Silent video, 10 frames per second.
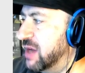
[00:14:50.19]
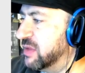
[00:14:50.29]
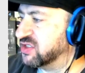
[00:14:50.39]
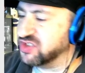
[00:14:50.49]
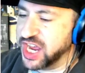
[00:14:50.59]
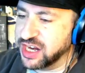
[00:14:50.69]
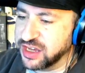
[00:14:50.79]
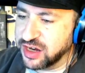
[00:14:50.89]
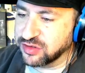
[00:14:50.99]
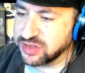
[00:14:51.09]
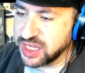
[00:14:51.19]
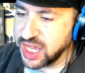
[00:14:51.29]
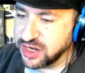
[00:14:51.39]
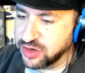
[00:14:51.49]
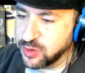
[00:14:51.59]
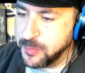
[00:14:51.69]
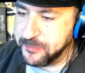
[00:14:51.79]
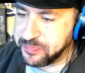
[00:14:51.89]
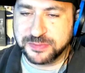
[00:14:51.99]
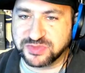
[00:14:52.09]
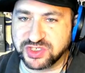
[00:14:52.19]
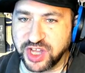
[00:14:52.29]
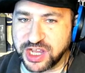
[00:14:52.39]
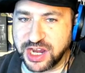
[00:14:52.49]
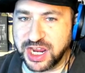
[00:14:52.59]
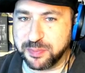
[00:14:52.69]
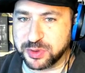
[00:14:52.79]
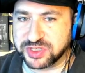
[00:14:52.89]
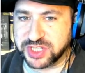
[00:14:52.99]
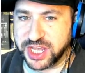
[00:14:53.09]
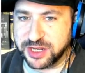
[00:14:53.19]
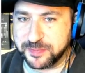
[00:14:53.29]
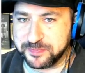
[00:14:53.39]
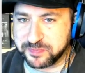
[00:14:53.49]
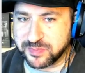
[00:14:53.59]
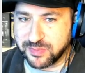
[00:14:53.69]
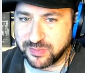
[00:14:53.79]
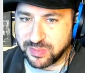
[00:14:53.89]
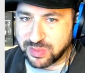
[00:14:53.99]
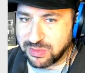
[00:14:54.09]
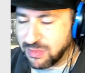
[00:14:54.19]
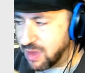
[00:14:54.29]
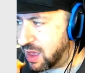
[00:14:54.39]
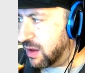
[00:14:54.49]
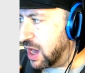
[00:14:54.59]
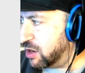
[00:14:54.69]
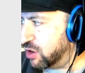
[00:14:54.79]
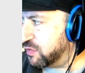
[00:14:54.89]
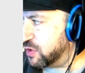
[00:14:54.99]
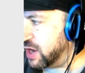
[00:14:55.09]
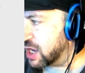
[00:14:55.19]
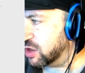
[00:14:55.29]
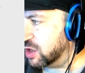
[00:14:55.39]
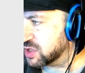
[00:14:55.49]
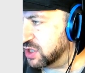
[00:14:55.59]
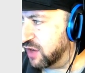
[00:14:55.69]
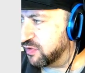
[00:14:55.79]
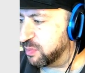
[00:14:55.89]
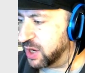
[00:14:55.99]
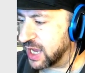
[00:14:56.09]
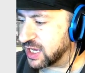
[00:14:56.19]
much data. I don't think I do. Stuck on 8%. I don't know if they're not close enough, but I